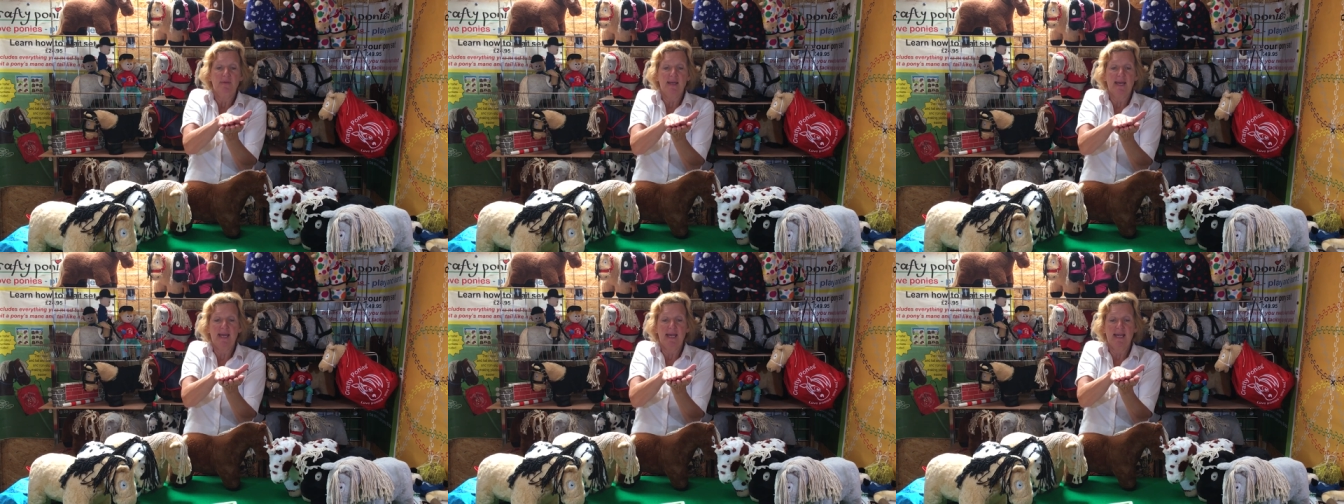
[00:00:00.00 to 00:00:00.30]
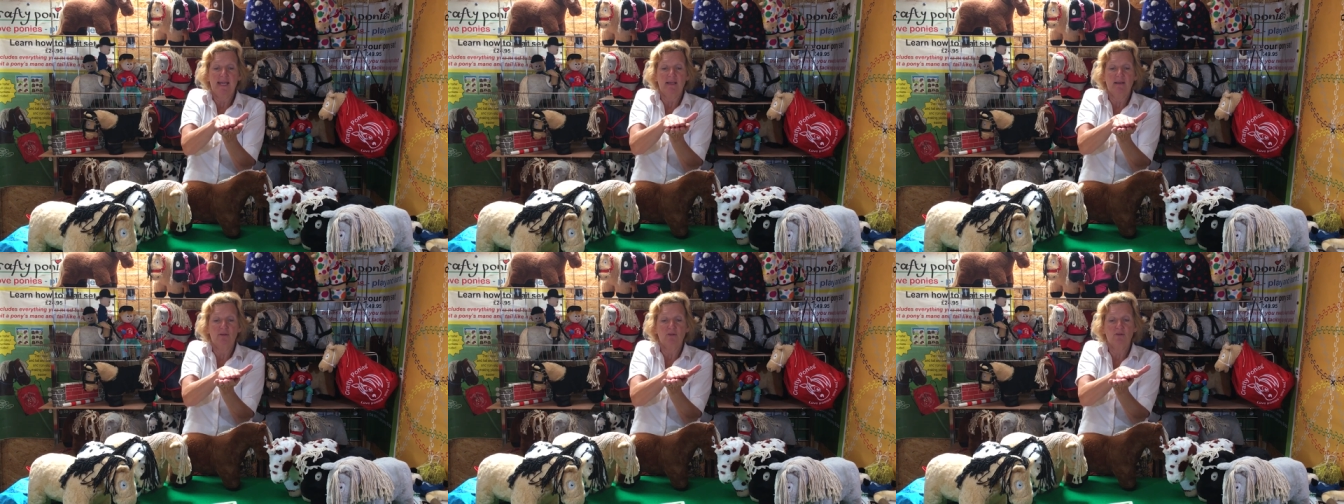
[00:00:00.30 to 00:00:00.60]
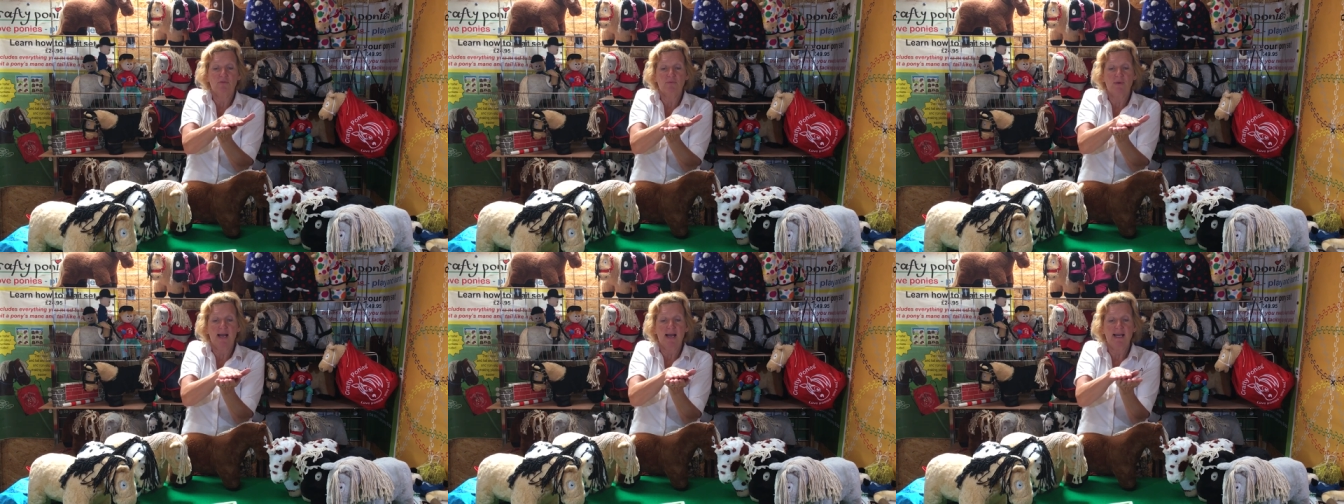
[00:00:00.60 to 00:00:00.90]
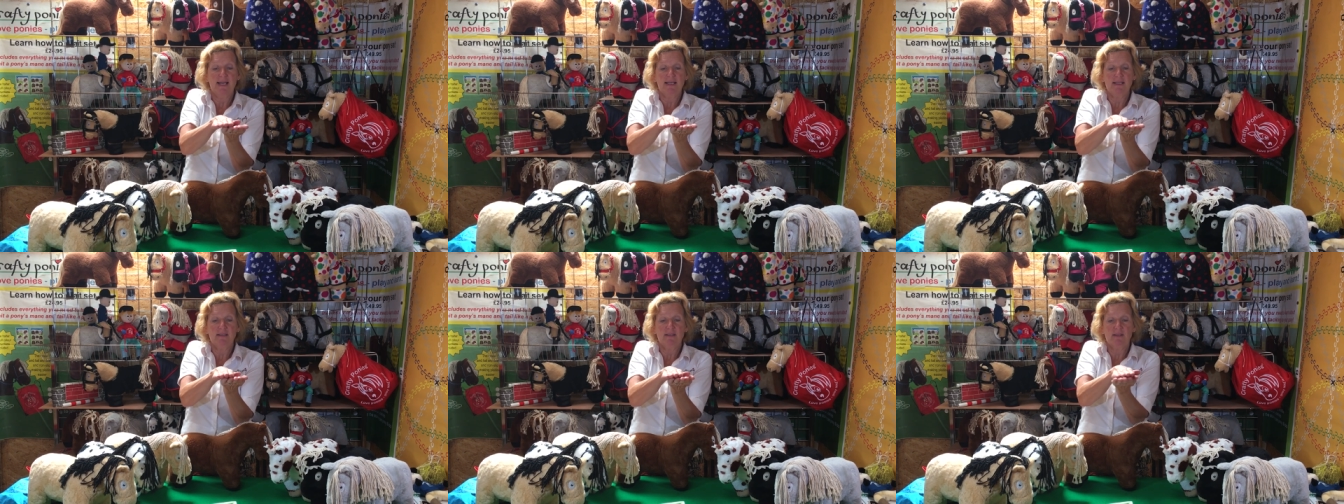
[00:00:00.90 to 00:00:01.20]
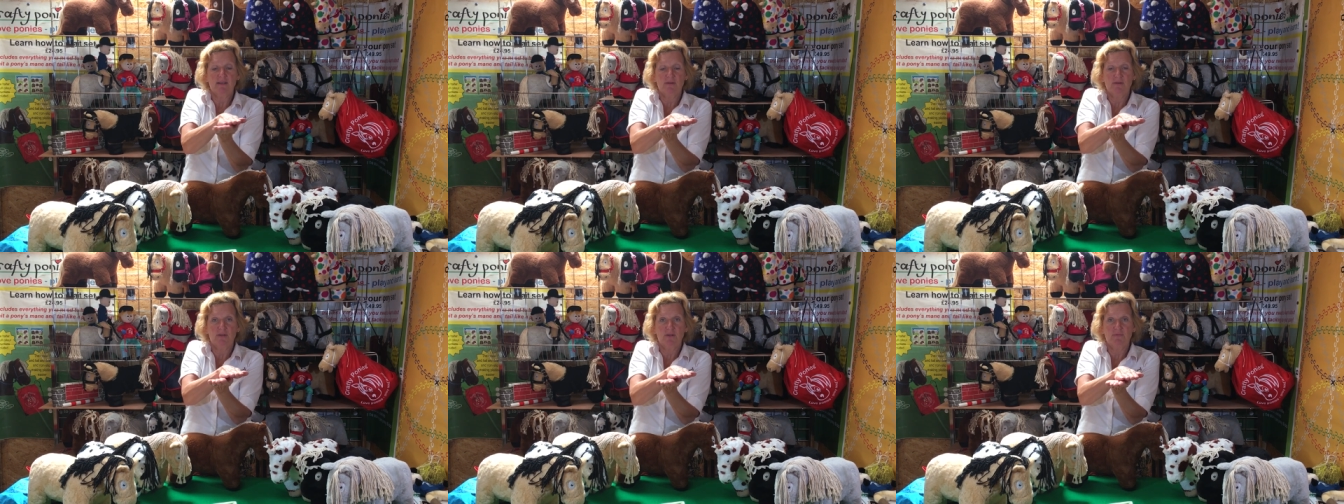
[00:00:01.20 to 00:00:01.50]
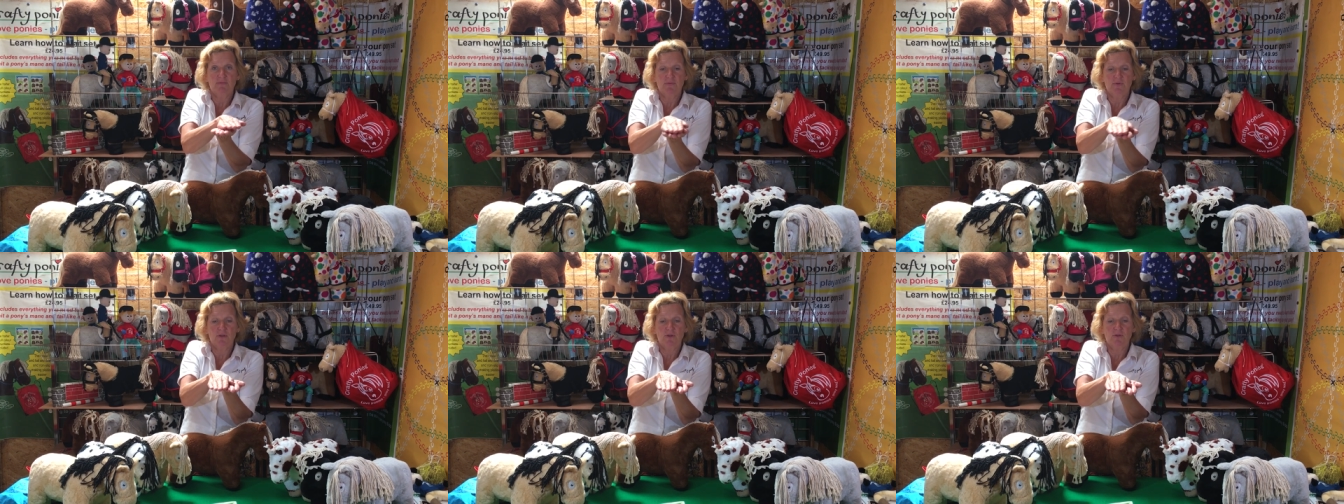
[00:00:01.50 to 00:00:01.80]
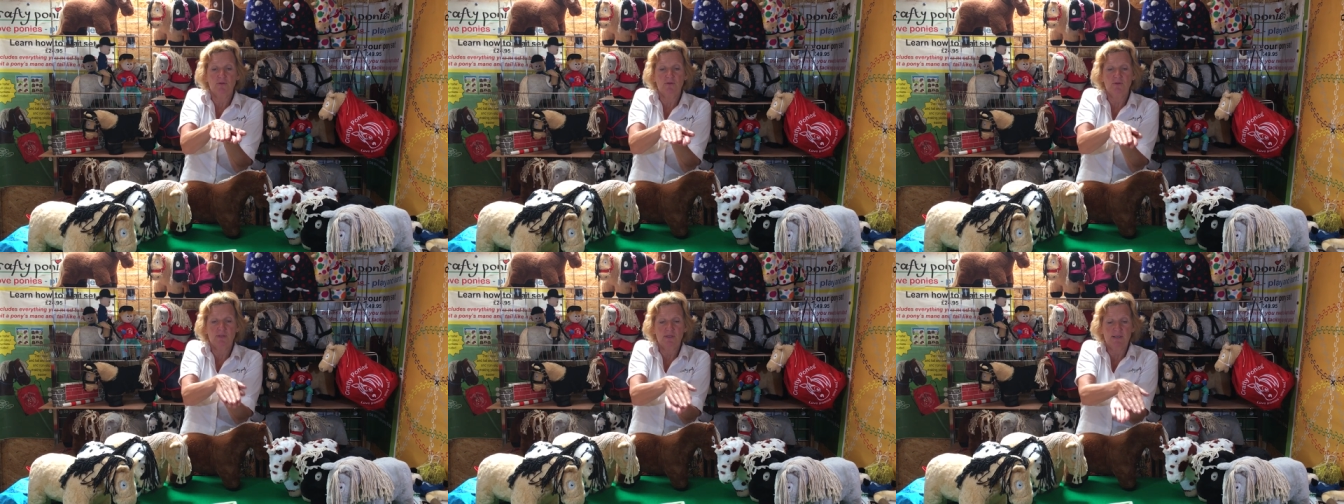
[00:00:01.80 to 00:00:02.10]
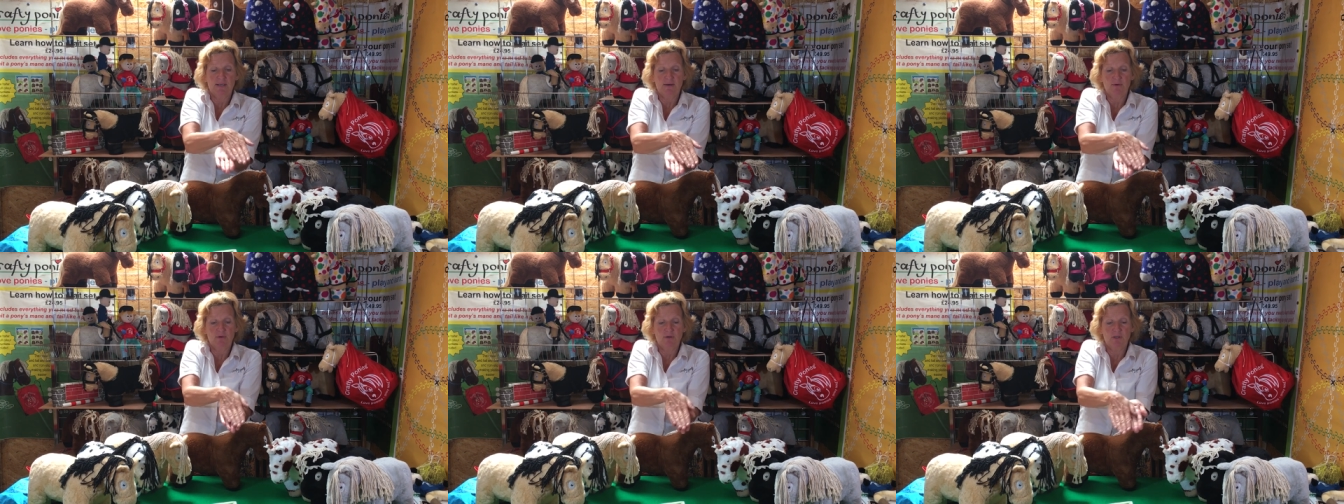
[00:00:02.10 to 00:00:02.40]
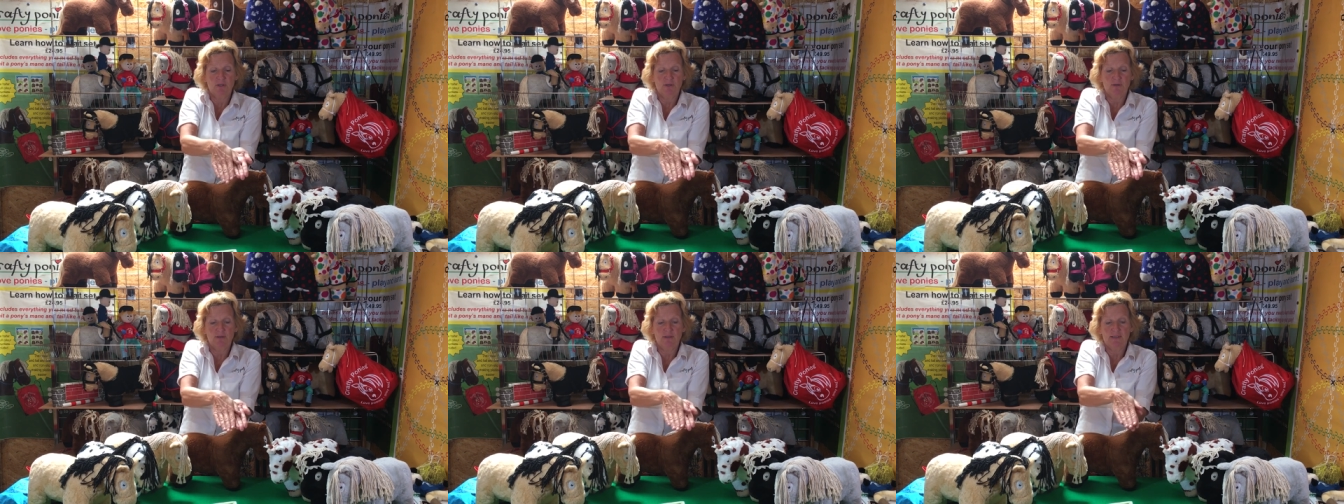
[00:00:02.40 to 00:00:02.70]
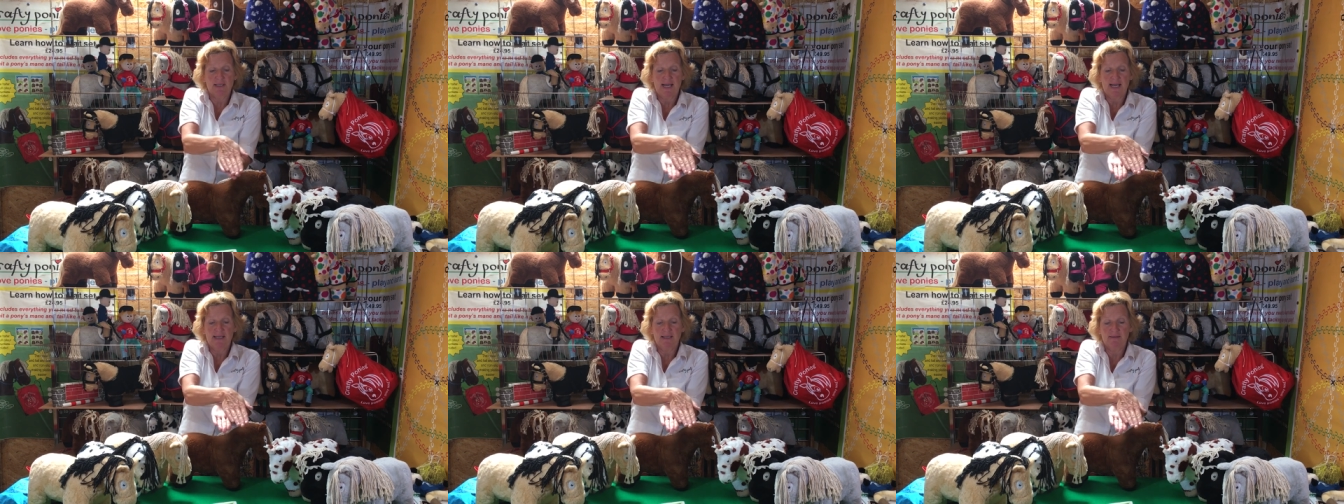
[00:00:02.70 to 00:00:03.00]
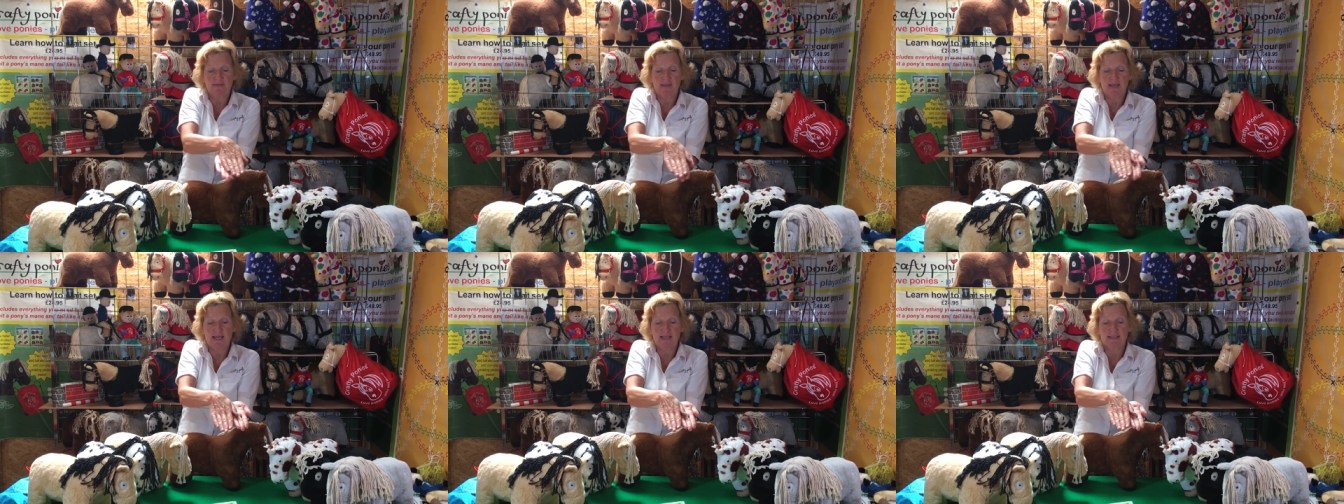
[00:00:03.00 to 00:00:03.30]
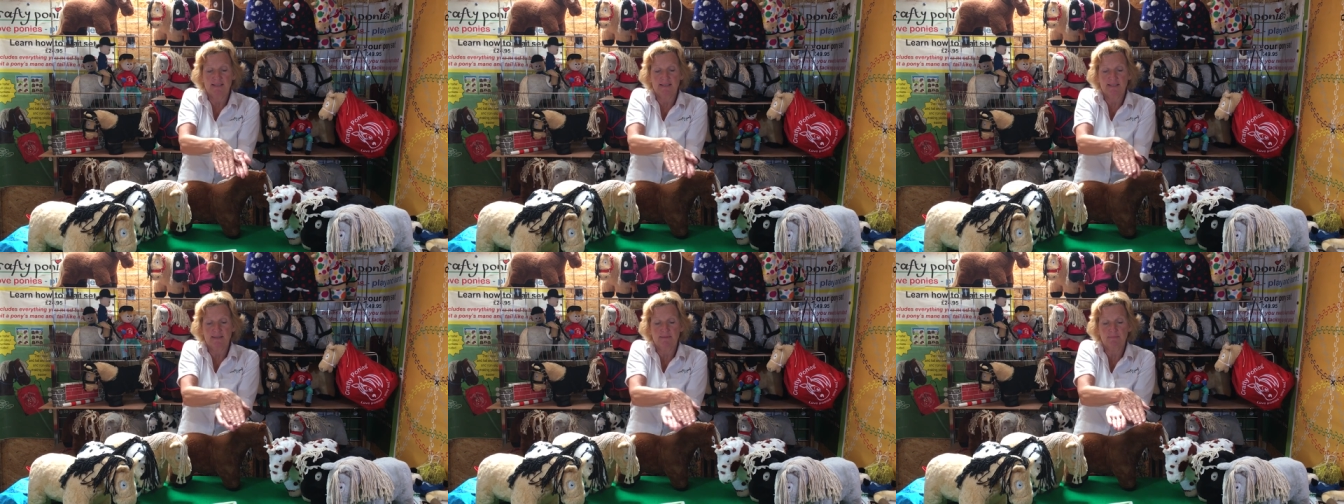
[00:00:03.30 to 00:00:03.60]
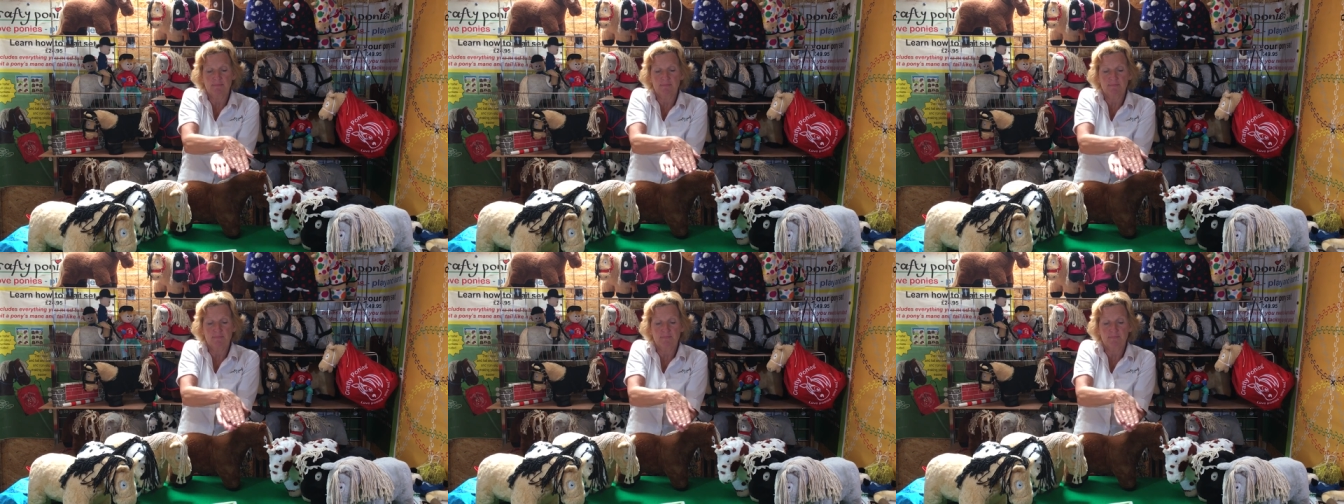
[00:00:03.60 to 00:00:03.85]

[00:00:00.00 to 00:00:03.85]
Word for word: they grind the food like this.